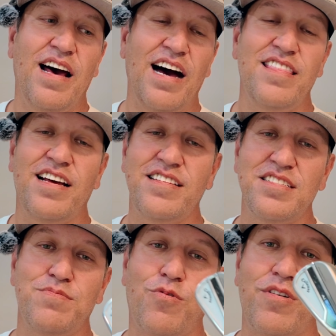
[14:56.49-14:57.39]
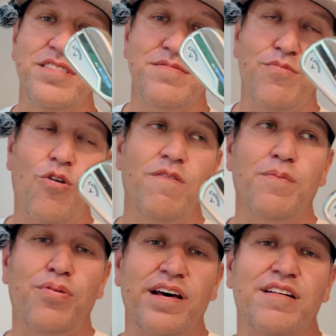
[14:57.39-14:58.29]
I think this is more of a
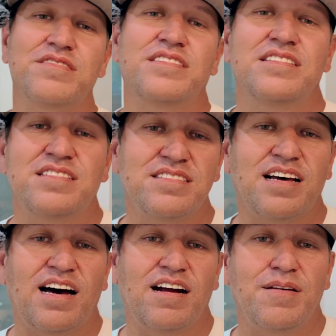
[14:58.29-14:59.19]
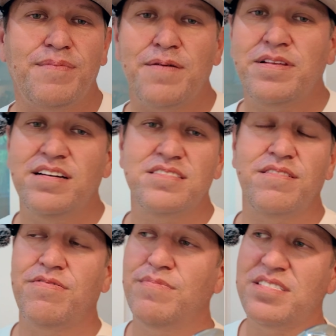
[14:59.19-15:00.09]
player's distance iron, and maybe there's
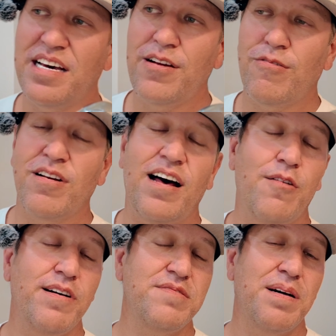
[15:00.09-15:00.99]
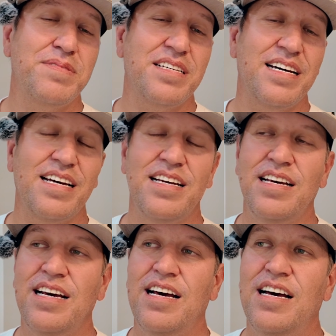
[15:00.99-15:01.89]
a mistake on Callaway's website.
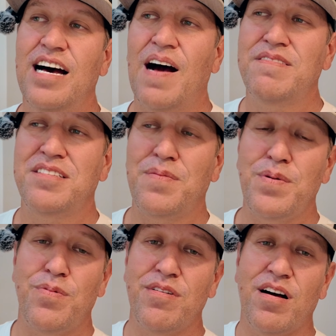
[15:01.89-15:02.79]
I've seen people